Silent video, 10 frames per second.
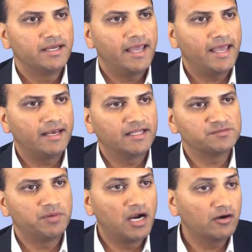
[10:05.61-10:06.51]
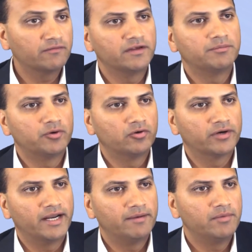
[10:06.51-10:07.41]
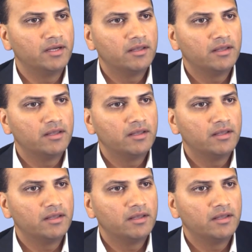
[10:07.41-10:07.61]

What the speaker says: and as part of their program,